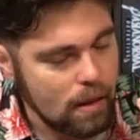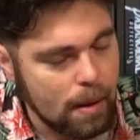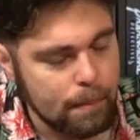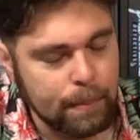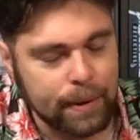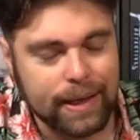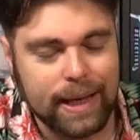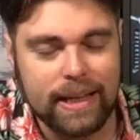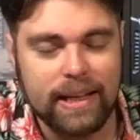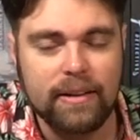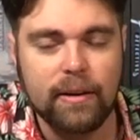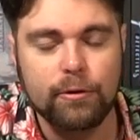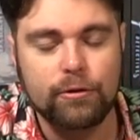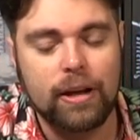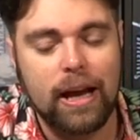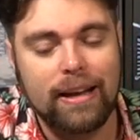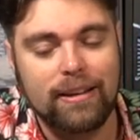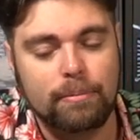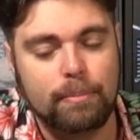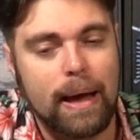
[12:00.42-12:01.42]
But getting those
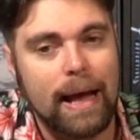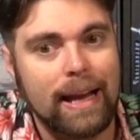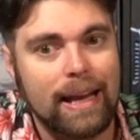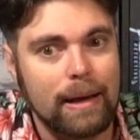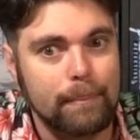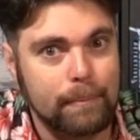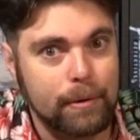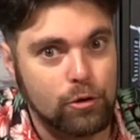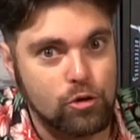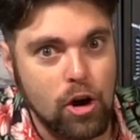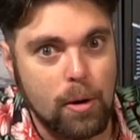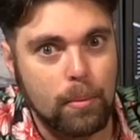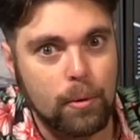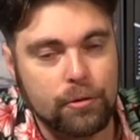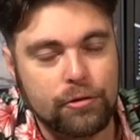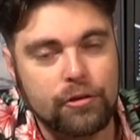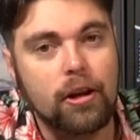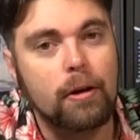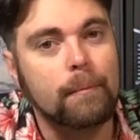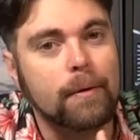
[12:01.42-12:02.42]
guys back can be
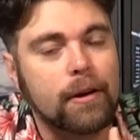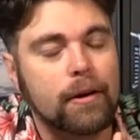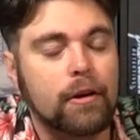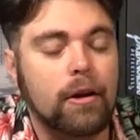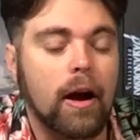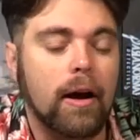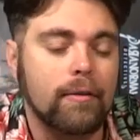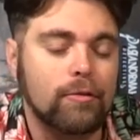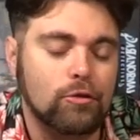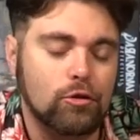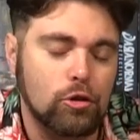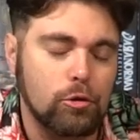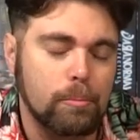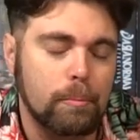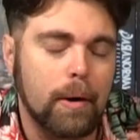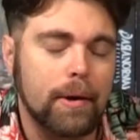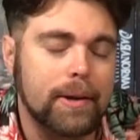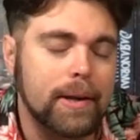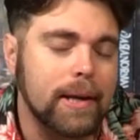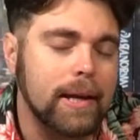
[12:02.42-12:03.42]
troublesome. It could cost you
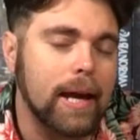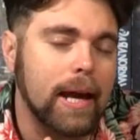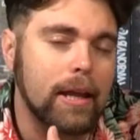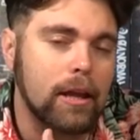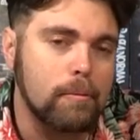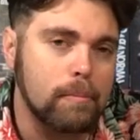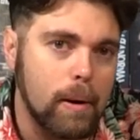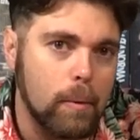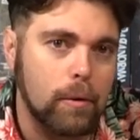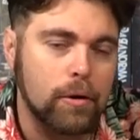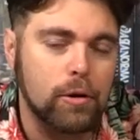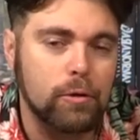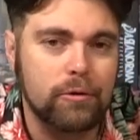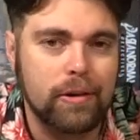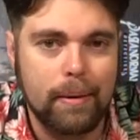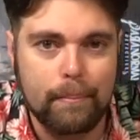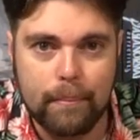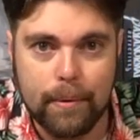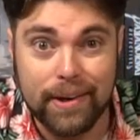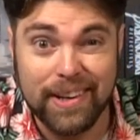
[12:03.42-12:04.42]
money, and you might want to use
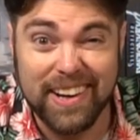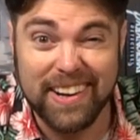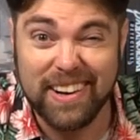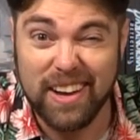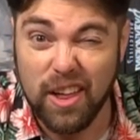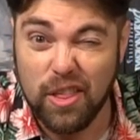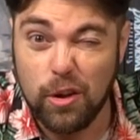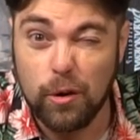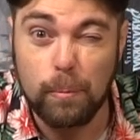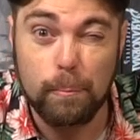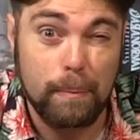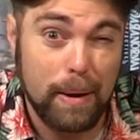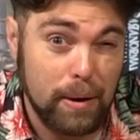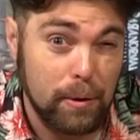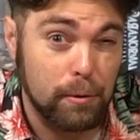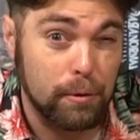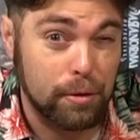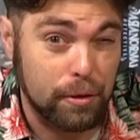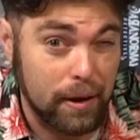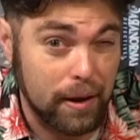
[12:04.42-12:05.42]
that money on other
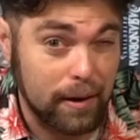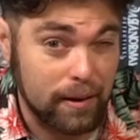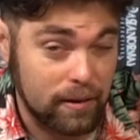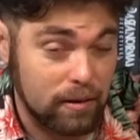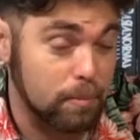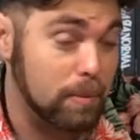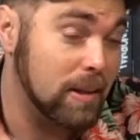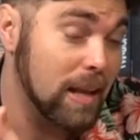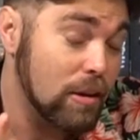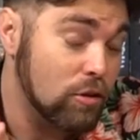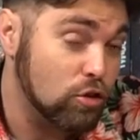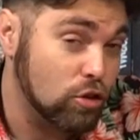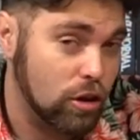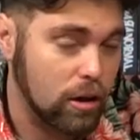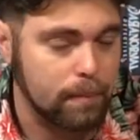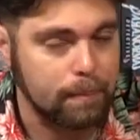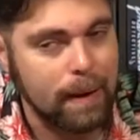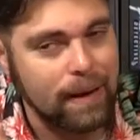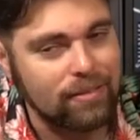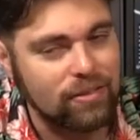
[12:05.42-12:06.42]
better things
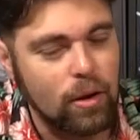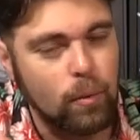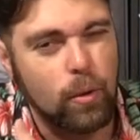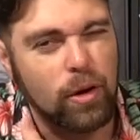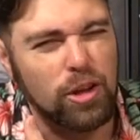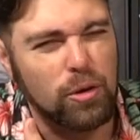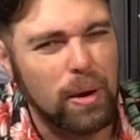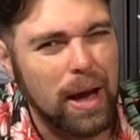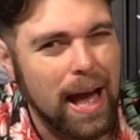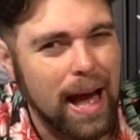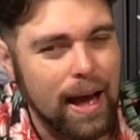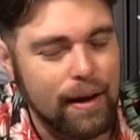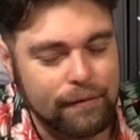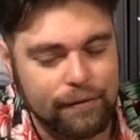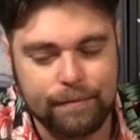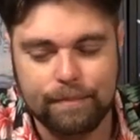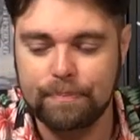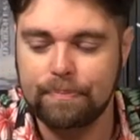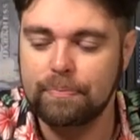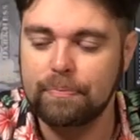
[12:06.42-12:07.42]
potentially based on what you have
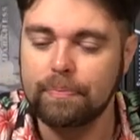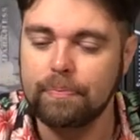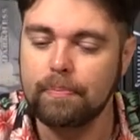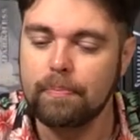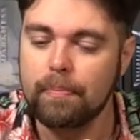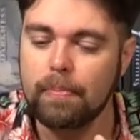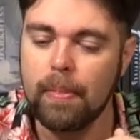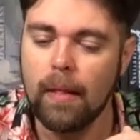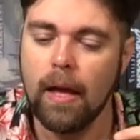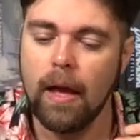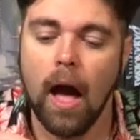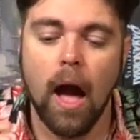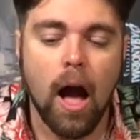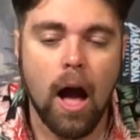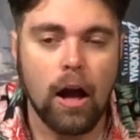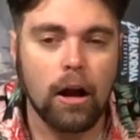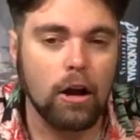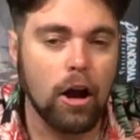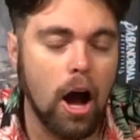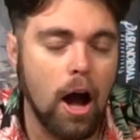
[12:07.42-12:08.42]

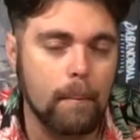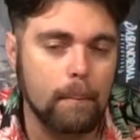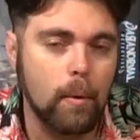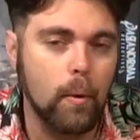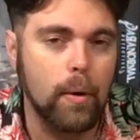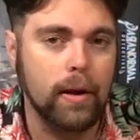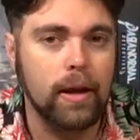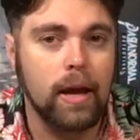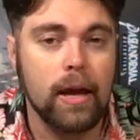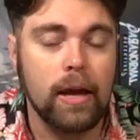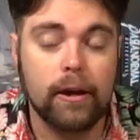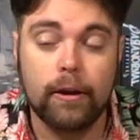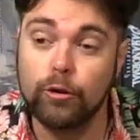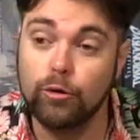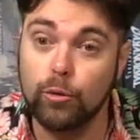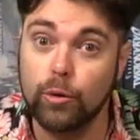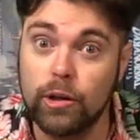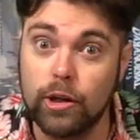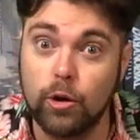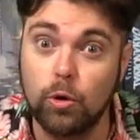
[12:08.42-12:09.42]
comboing
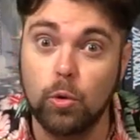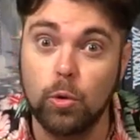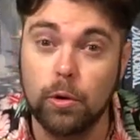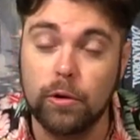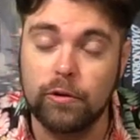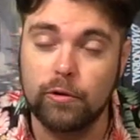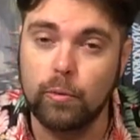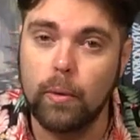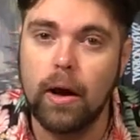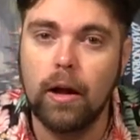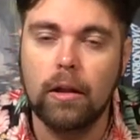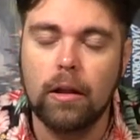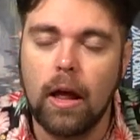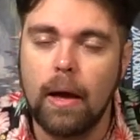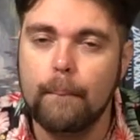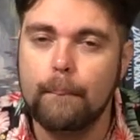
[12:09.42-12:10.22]
is really cool as well.